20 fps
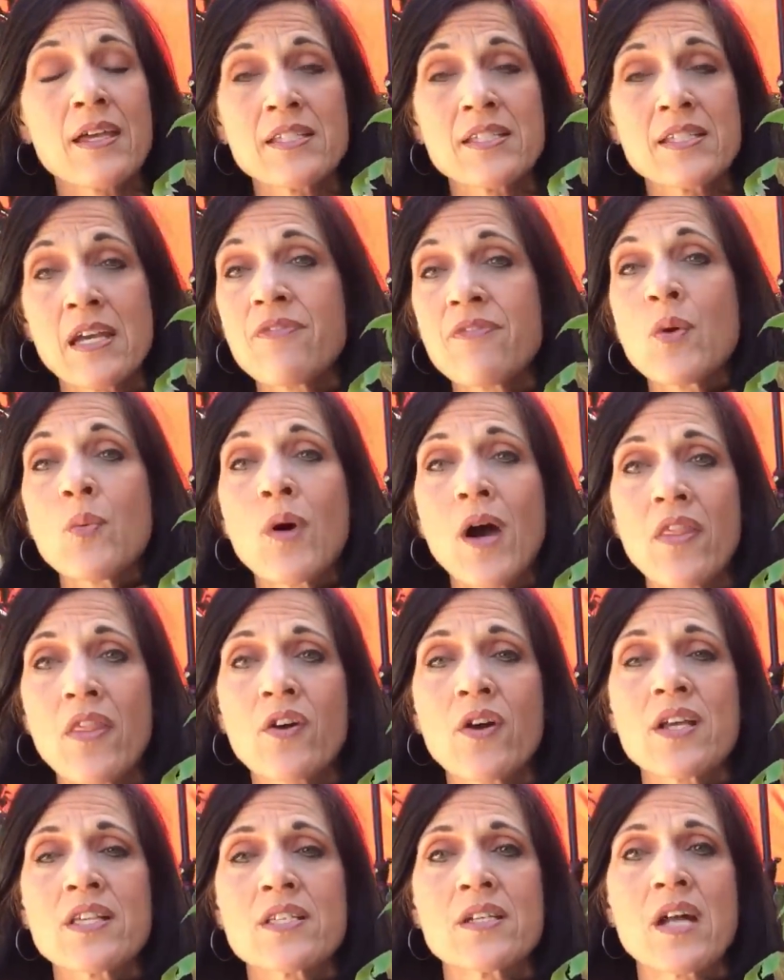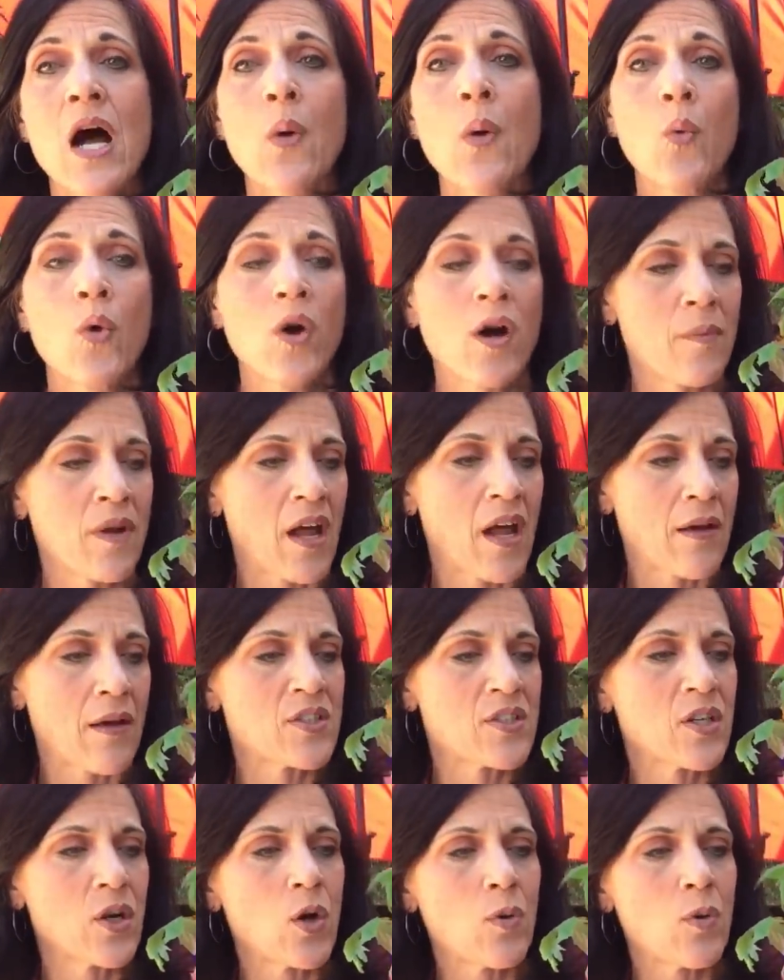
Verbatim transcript: is if the weather is not warm enough.